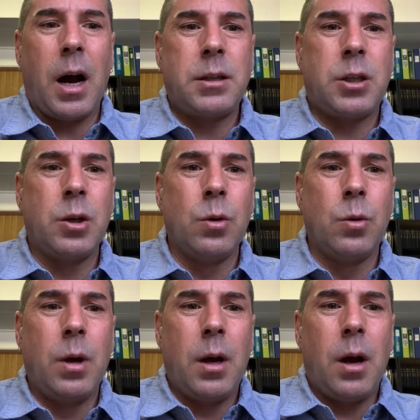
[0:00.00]

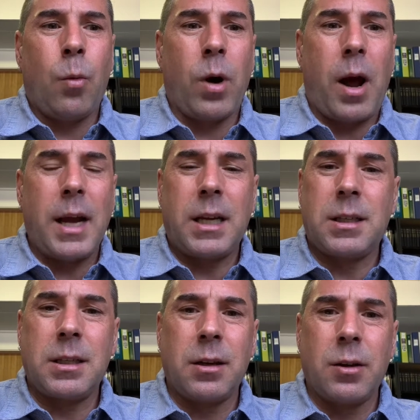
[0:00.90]
to what I
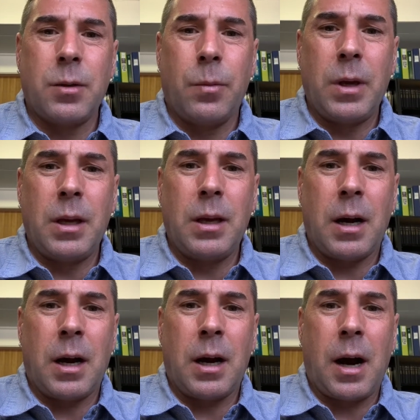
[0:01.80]
consider to be,
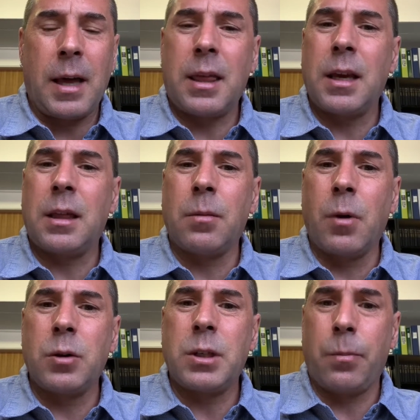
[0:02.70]
I think, the
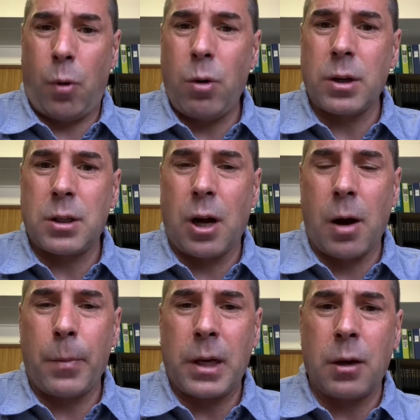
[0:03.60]
most important topic.